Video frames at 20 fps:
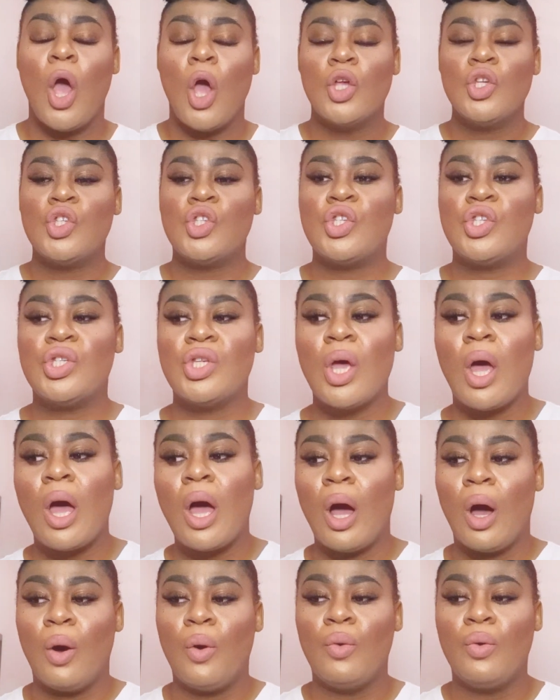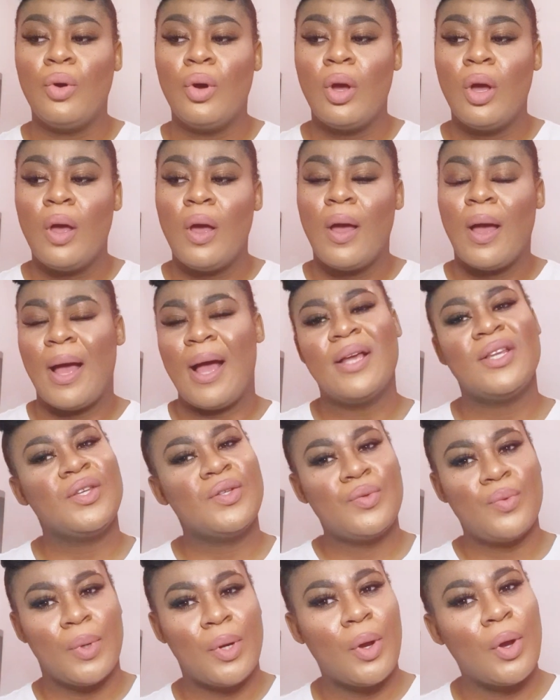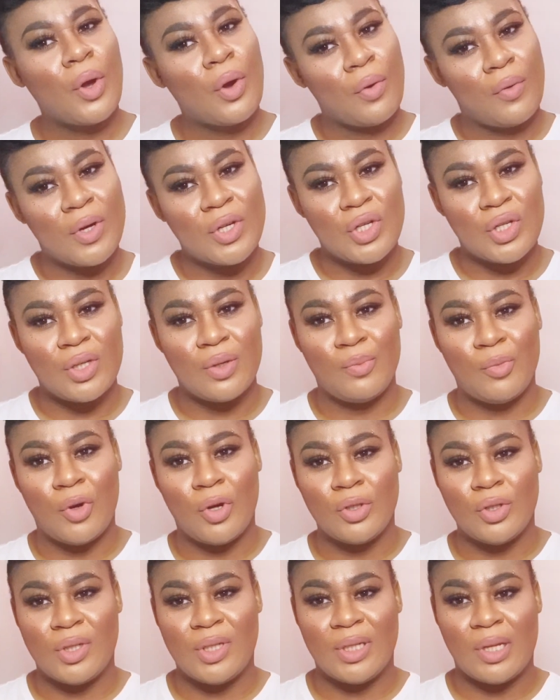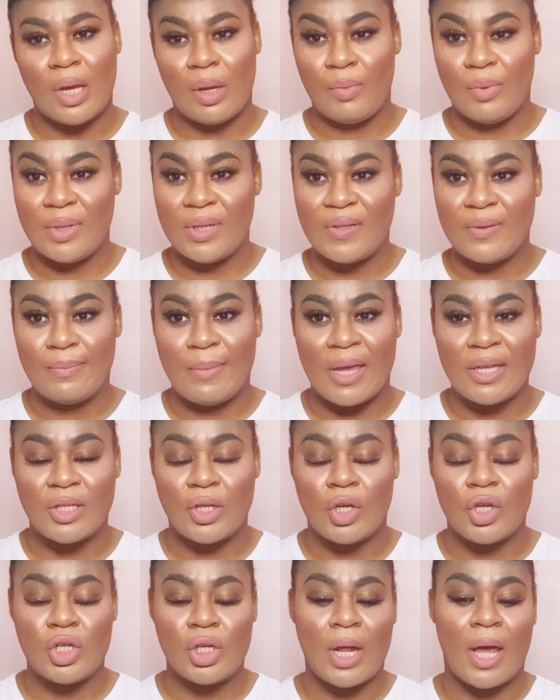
So I just want to encourage someone today with this message.